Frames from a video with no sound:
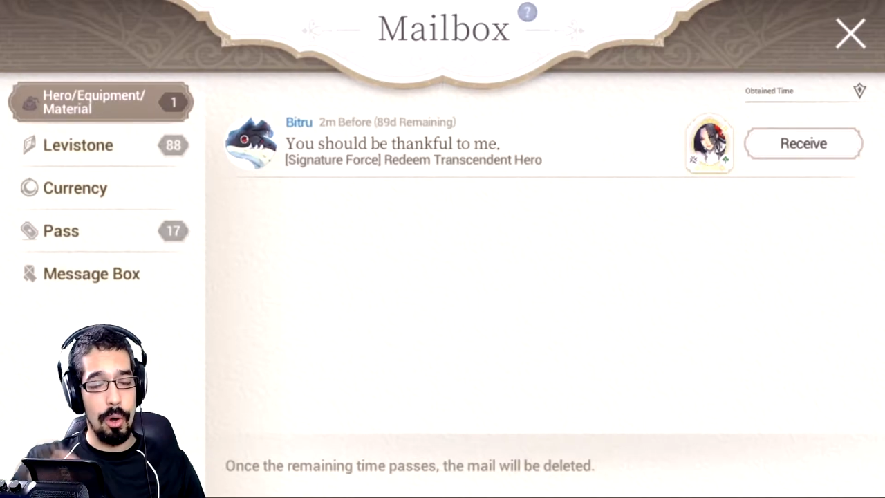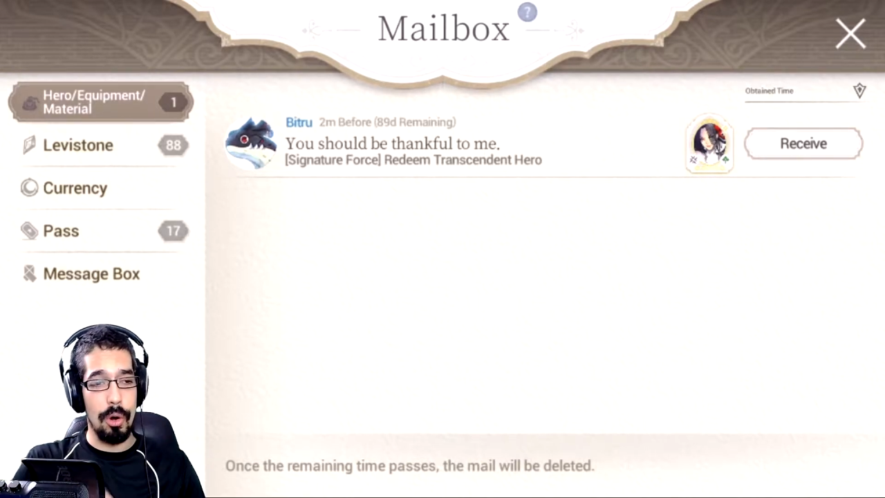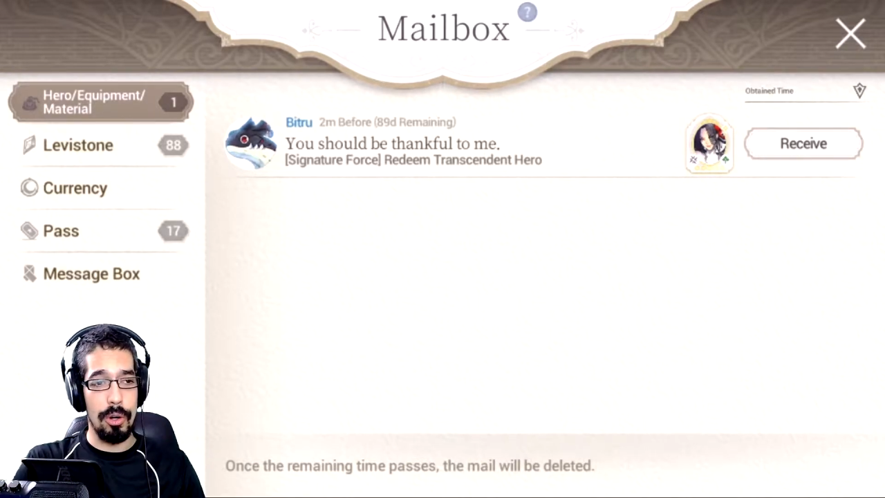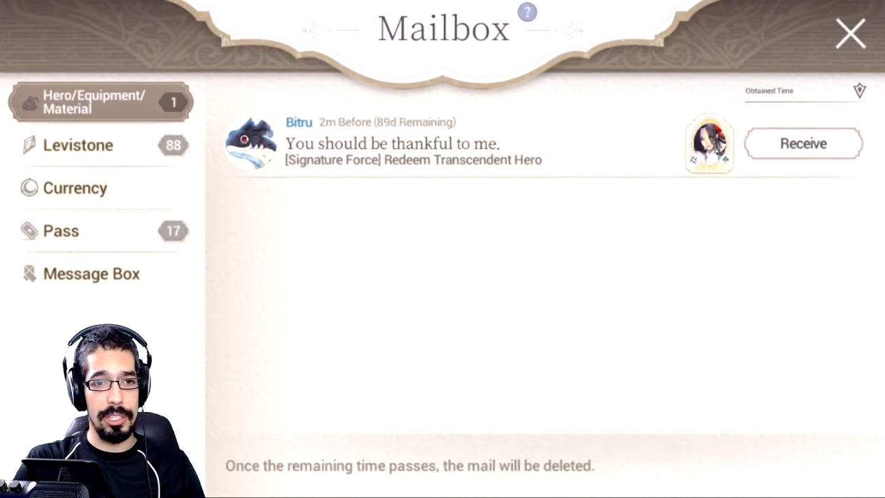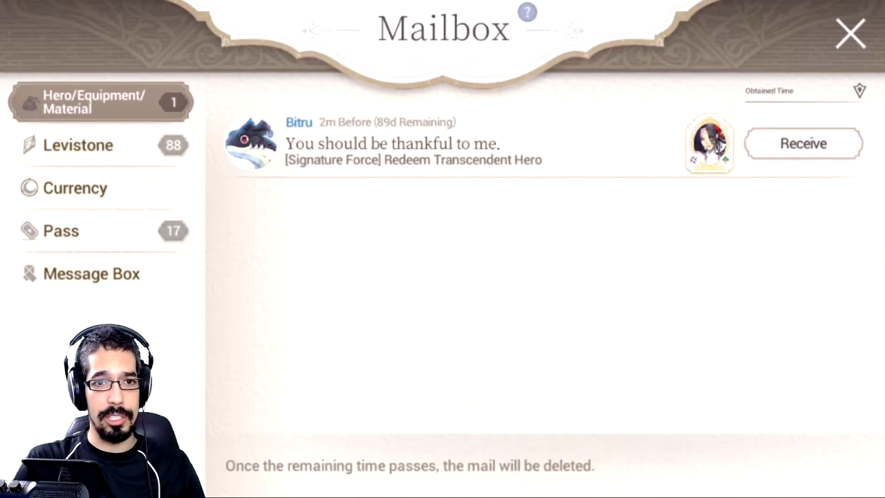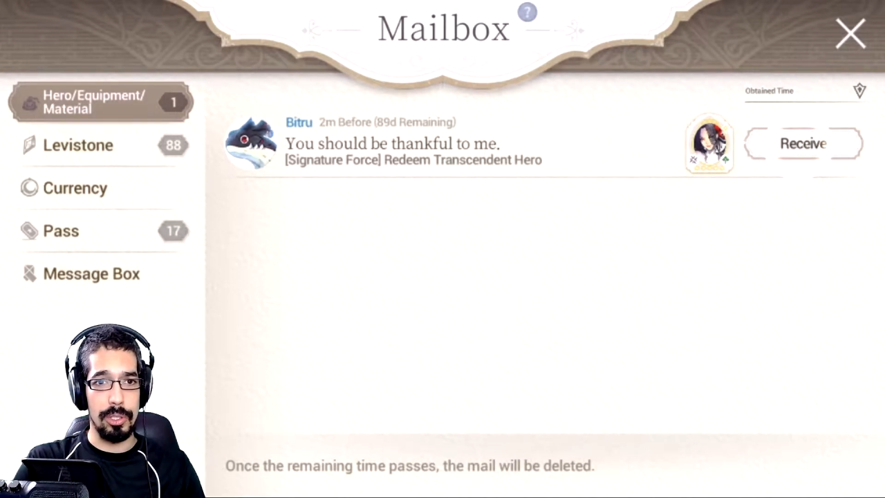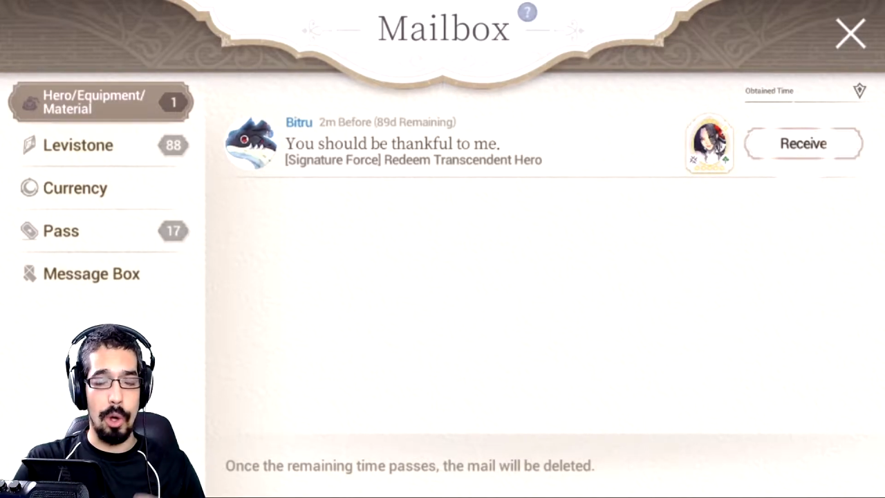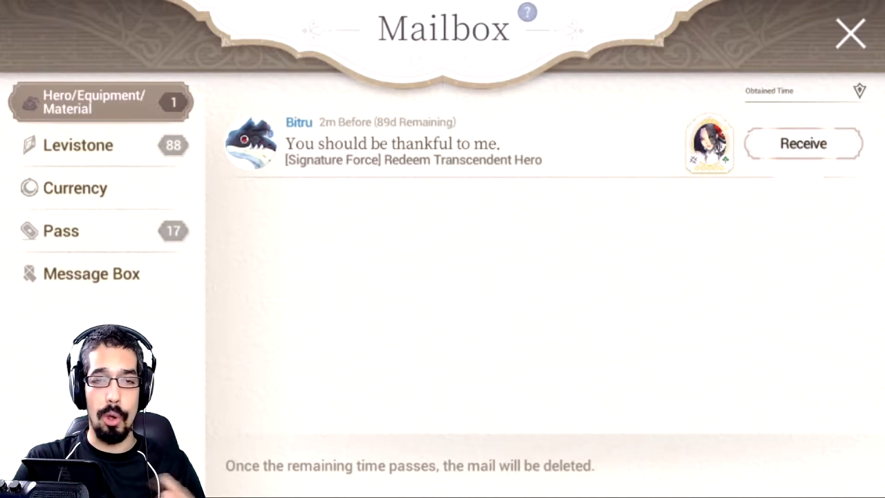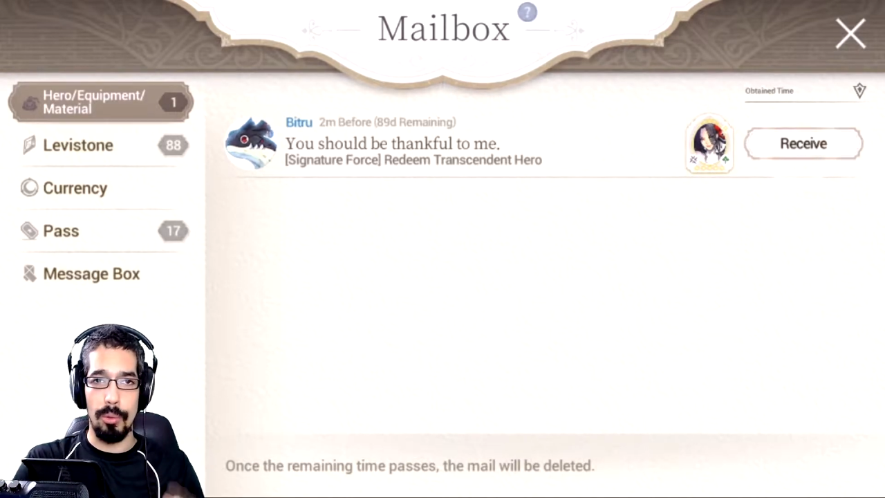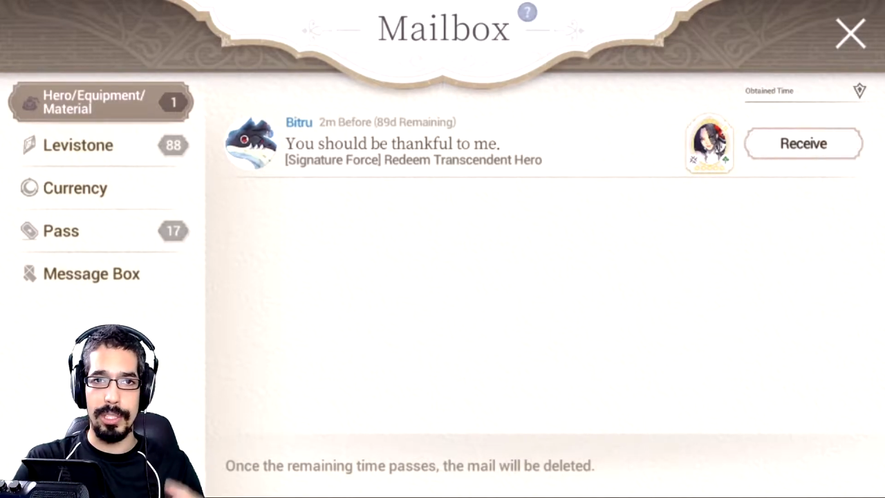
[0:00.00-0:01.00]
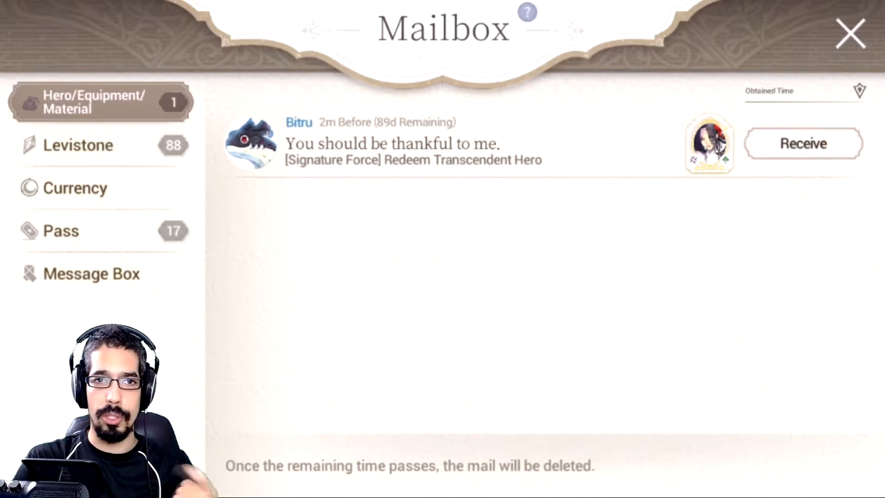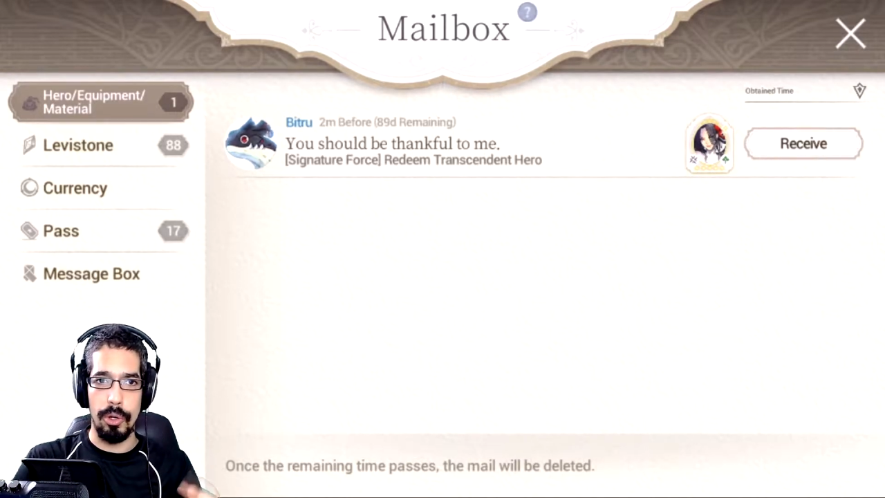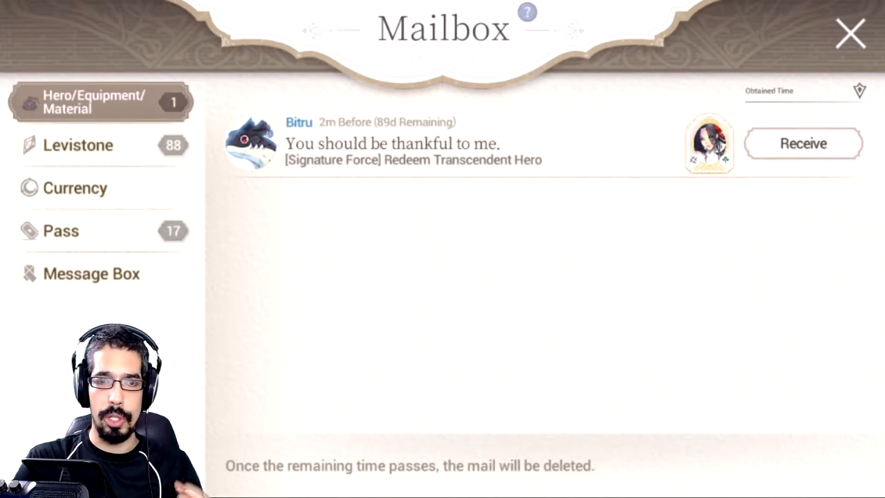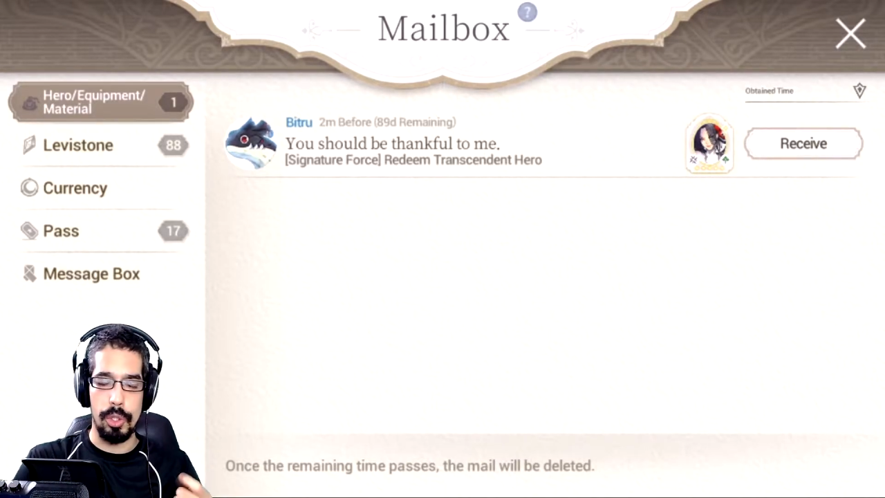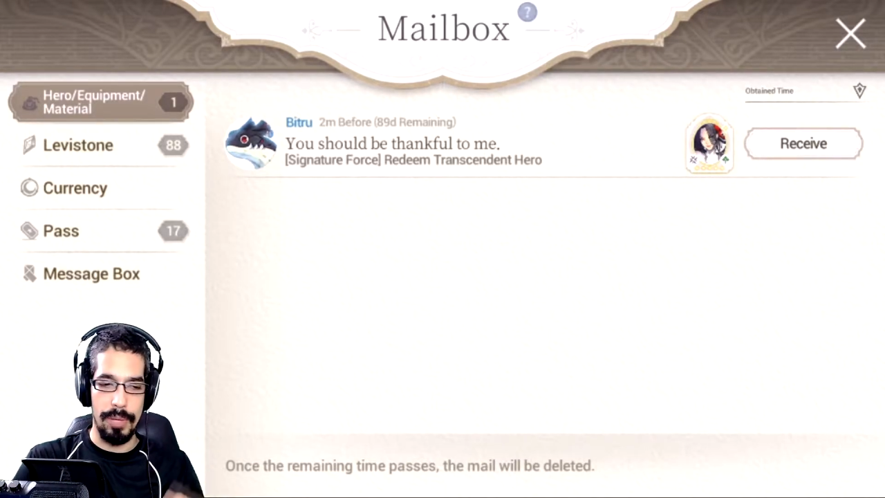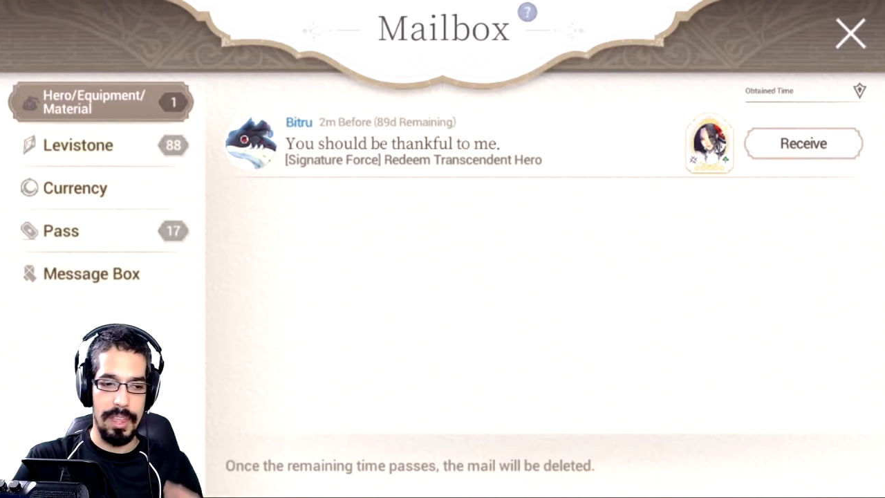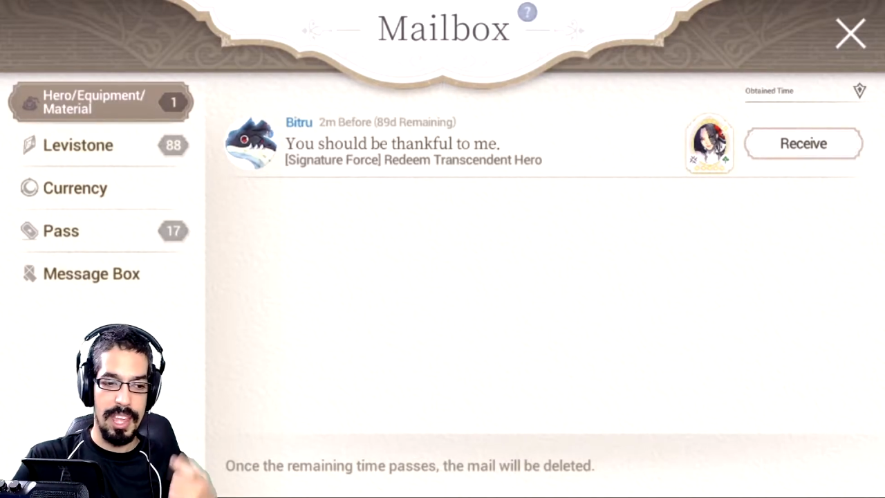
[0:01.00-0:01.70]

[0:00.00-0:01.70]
or is always going to be